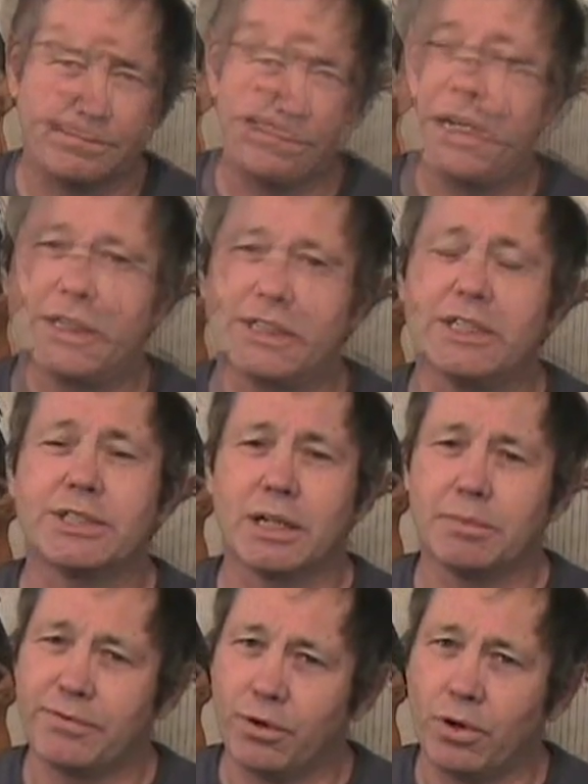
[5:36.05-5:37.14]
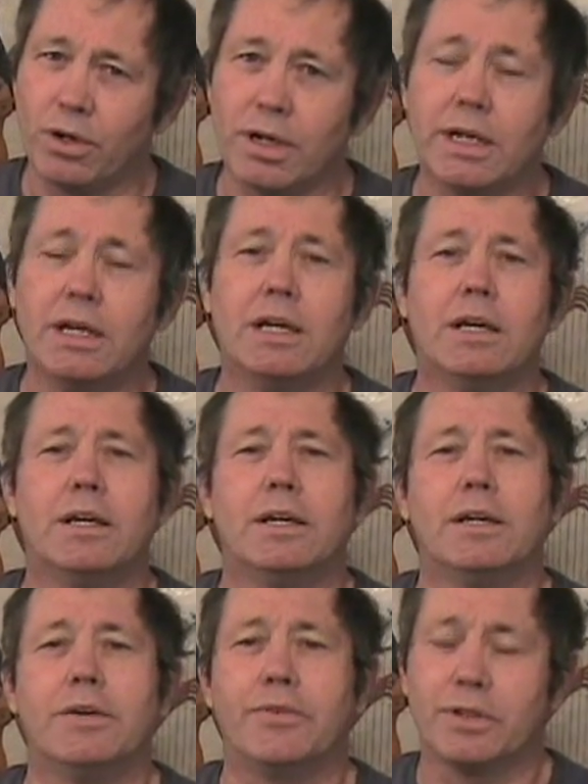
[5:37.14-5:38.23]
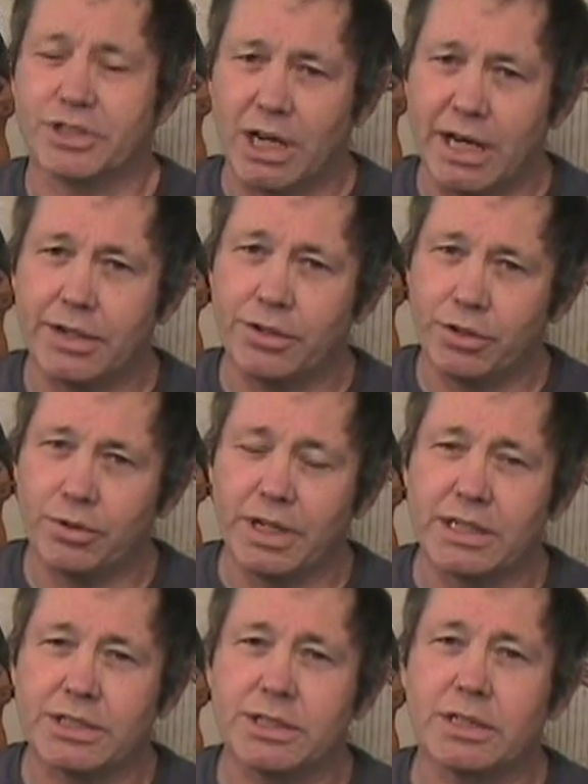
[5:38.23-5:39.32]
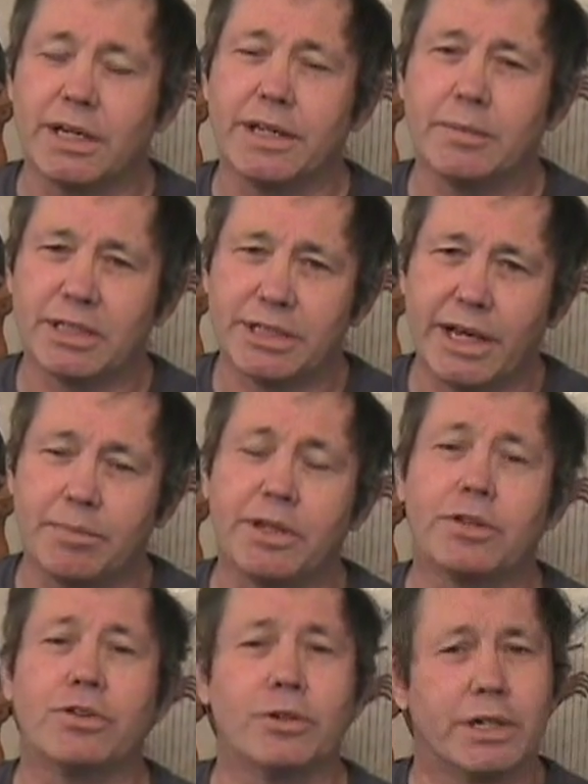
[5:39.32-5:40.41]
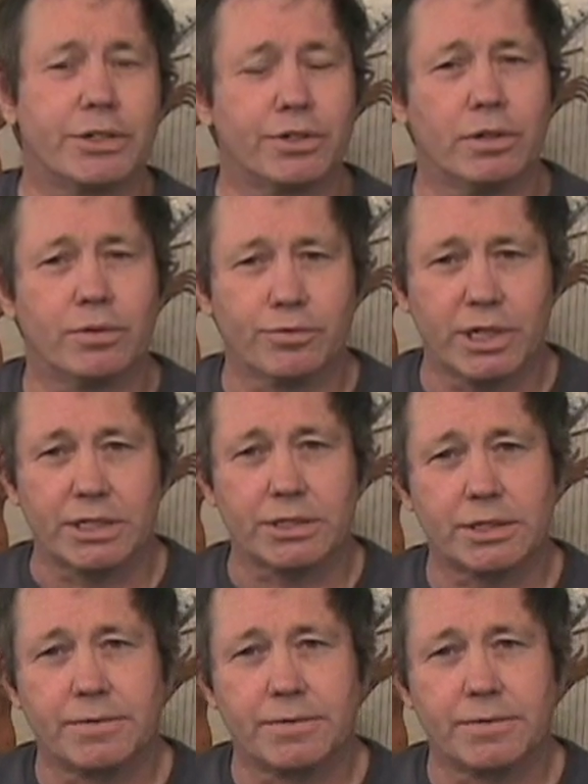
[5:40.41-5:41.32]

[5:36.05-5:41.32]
As I said before, if you decide to do this and imitate me, you do it at your own risk.